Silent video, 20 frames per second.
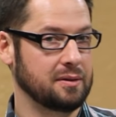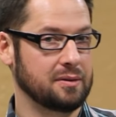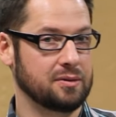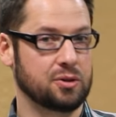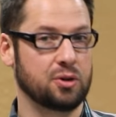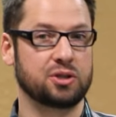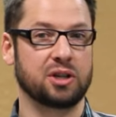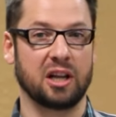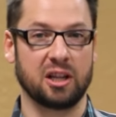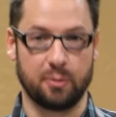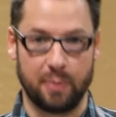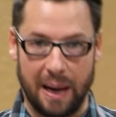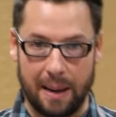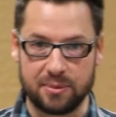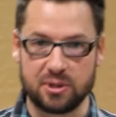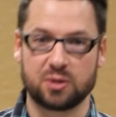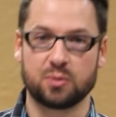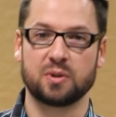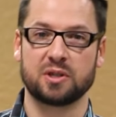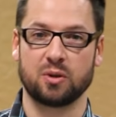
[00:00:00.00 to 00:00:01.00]
So John the
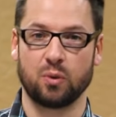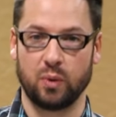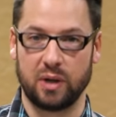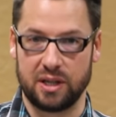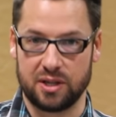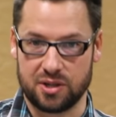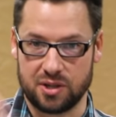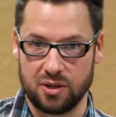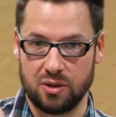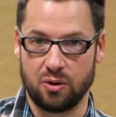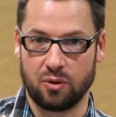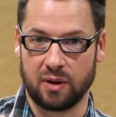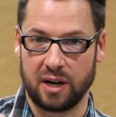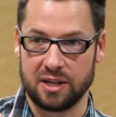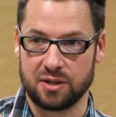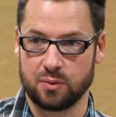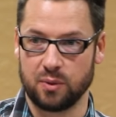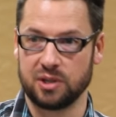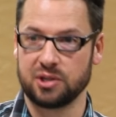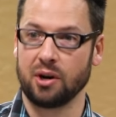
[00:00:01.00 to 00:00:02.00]
Baptist was a witness to who
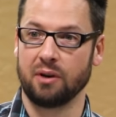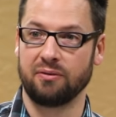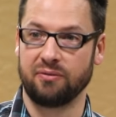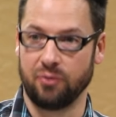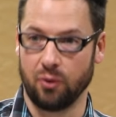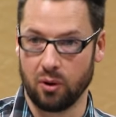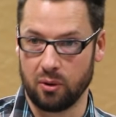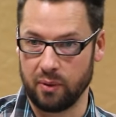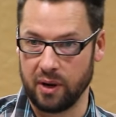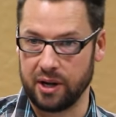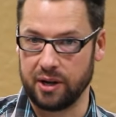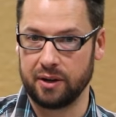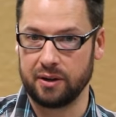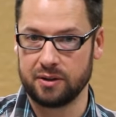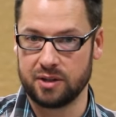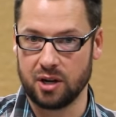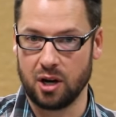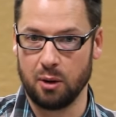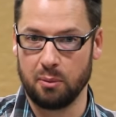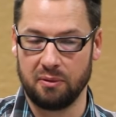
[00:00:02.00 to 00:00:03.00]
Christ was, a forerunner
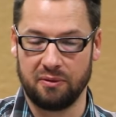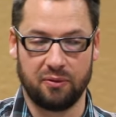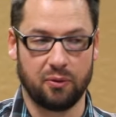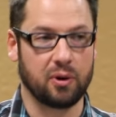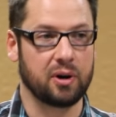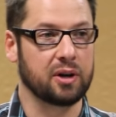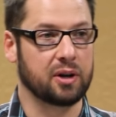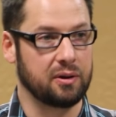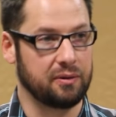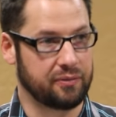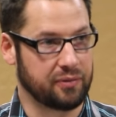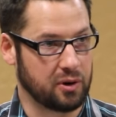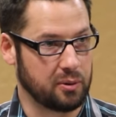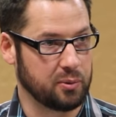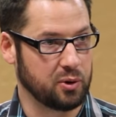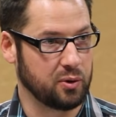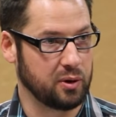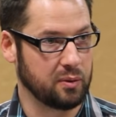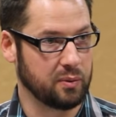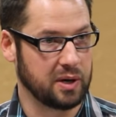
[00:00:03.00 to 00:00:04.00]
to go before to
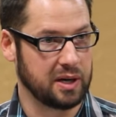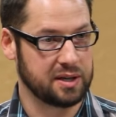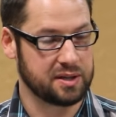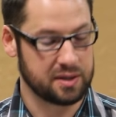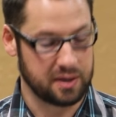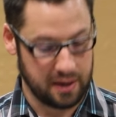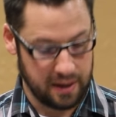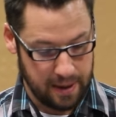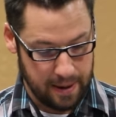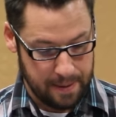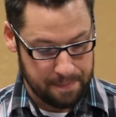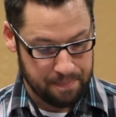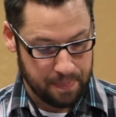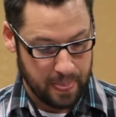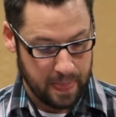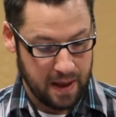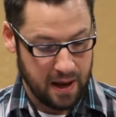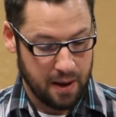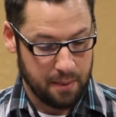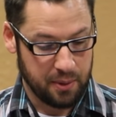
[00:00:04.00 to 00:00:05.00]
confirm who he was.
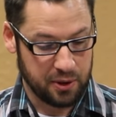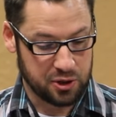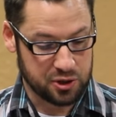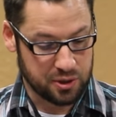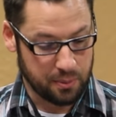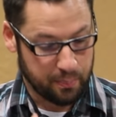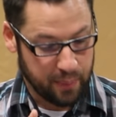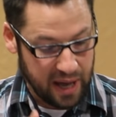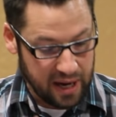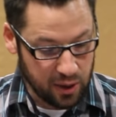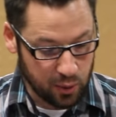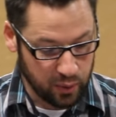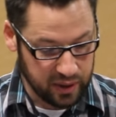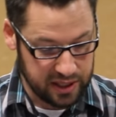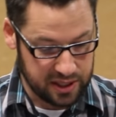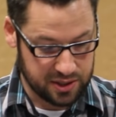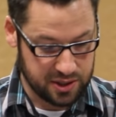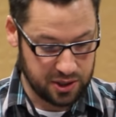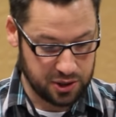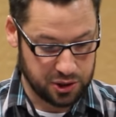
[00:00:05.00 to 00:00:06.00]
But there's a better
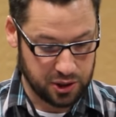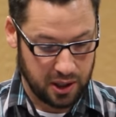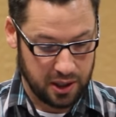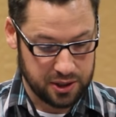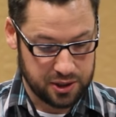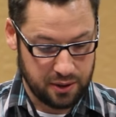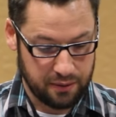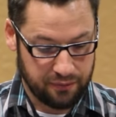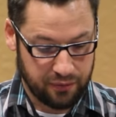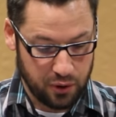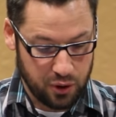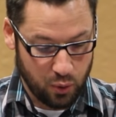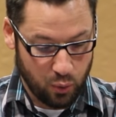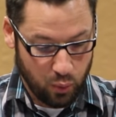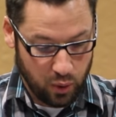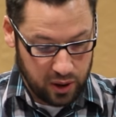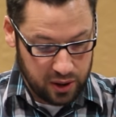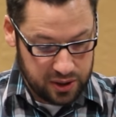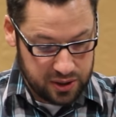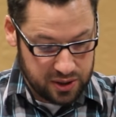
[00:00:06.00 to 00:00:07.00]
witness than John's. For the
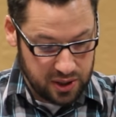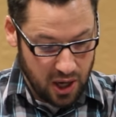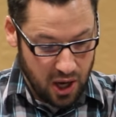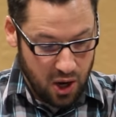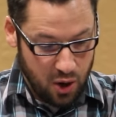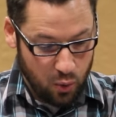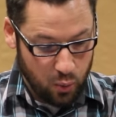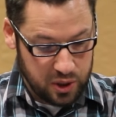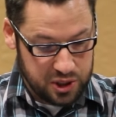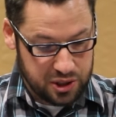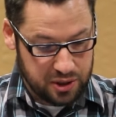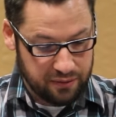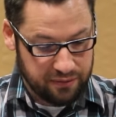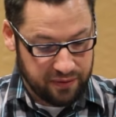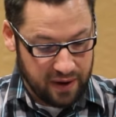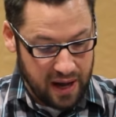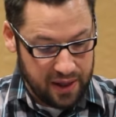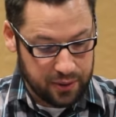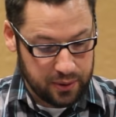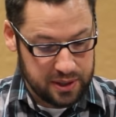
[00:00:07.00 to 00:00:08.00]
works which the
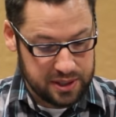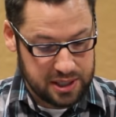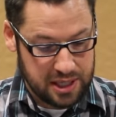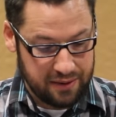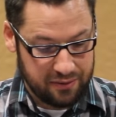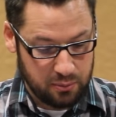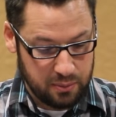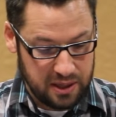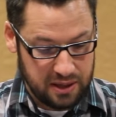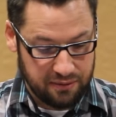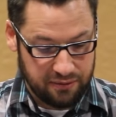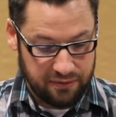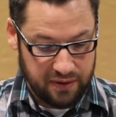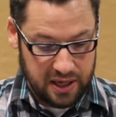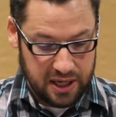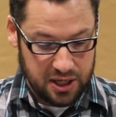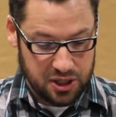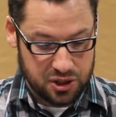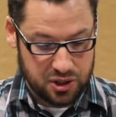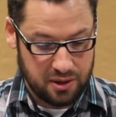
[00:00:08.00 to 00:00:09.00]
Father has given me to
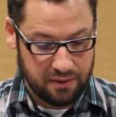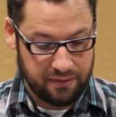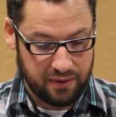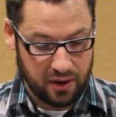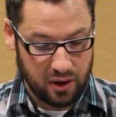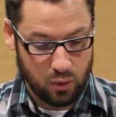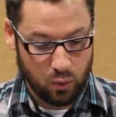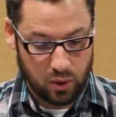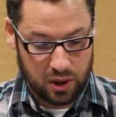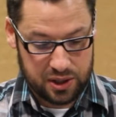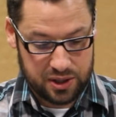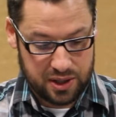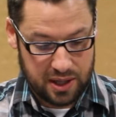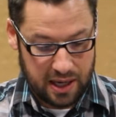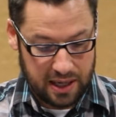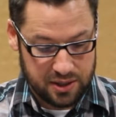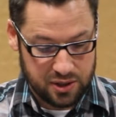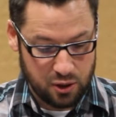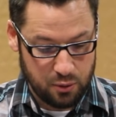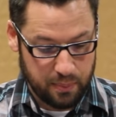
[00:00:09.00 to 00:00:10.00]
finish, the very works
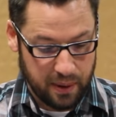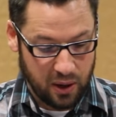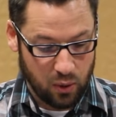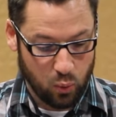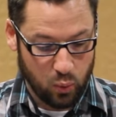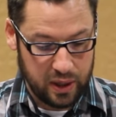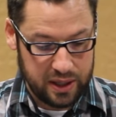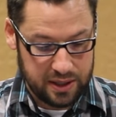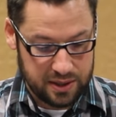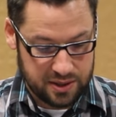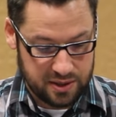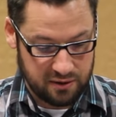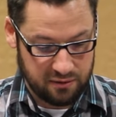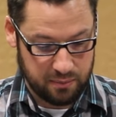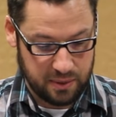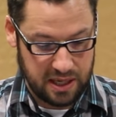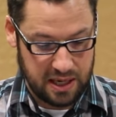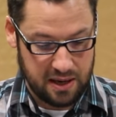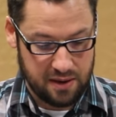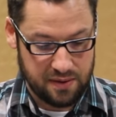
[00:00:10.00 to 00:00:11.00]
that I do bear witness of
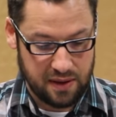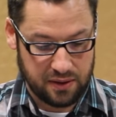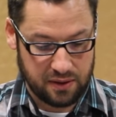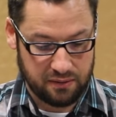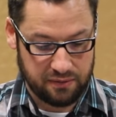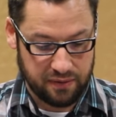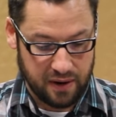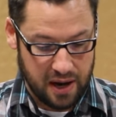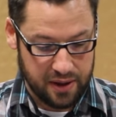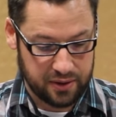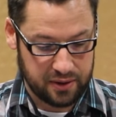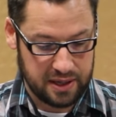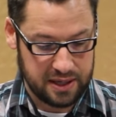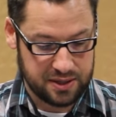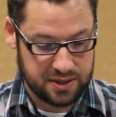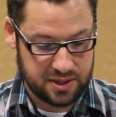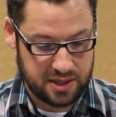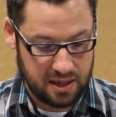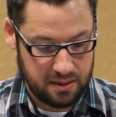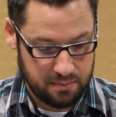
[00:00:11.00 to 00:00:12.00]
me that the Father
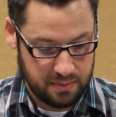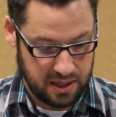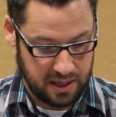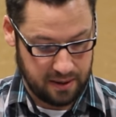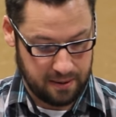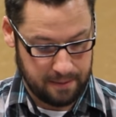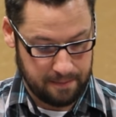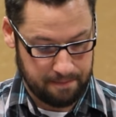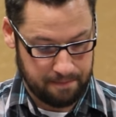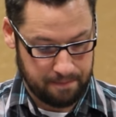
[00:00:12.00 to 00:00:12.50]
has sent me.